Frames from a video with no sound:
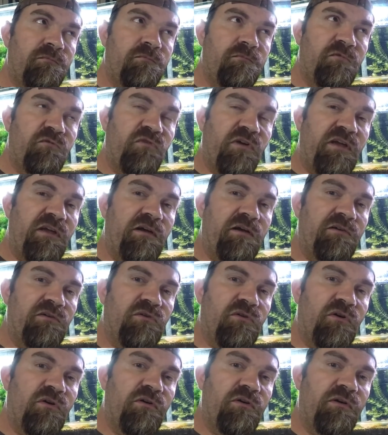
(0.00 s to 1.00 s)
right hand
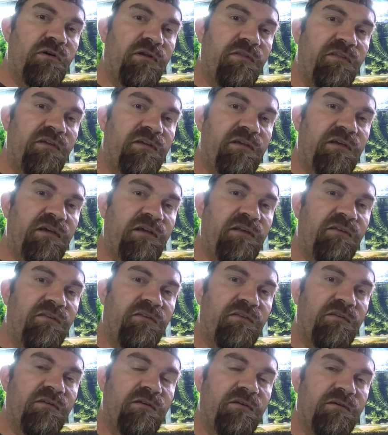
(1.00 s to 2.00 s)
corner, I think it is.
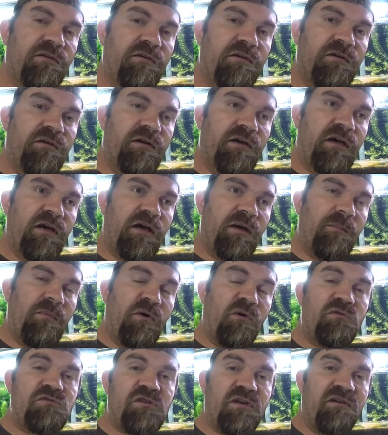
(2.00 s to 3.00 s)
I
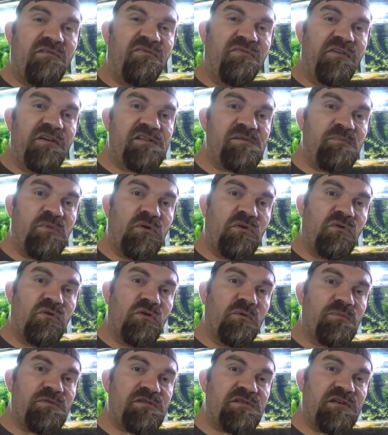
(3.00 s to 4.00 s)
also have Facebook
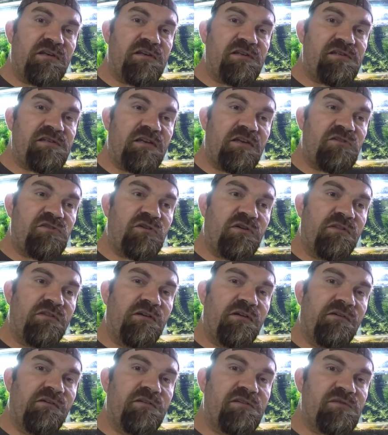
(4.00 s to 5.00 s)
groups, etc.
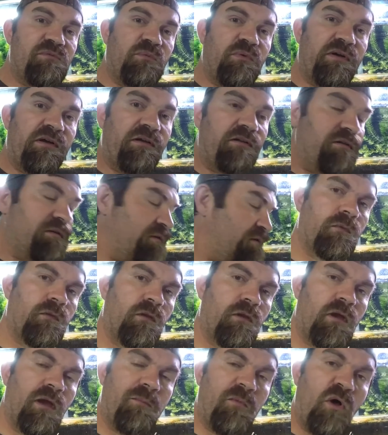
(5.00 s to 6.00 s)
there as well.
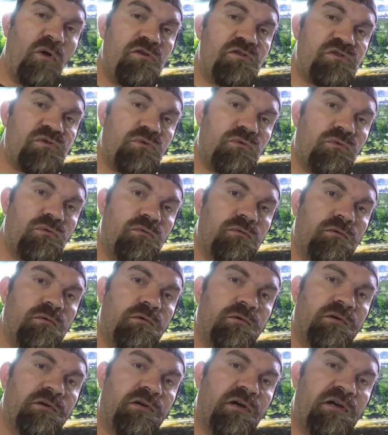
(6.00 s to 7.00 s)
I'm also,
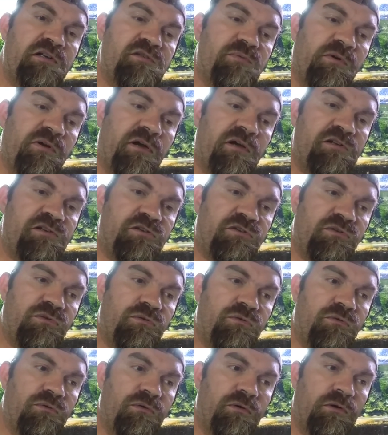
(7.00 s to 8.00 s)
guys, want to ask you
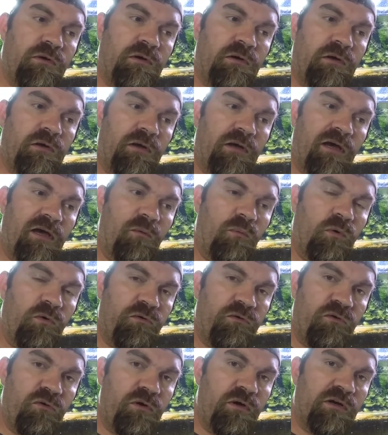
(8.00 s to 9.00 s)
what
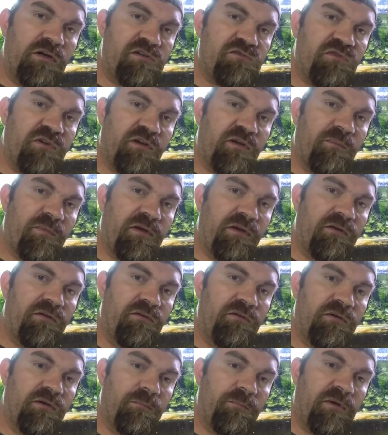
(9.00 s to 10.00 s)
do you guys recommend?
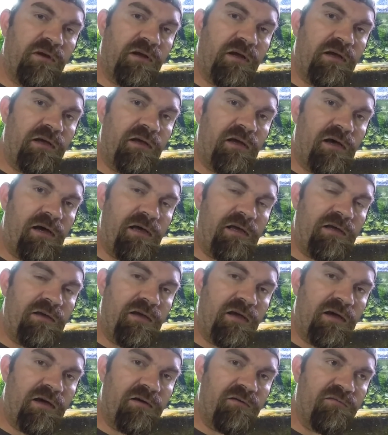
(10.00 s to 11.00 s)
I mean, I have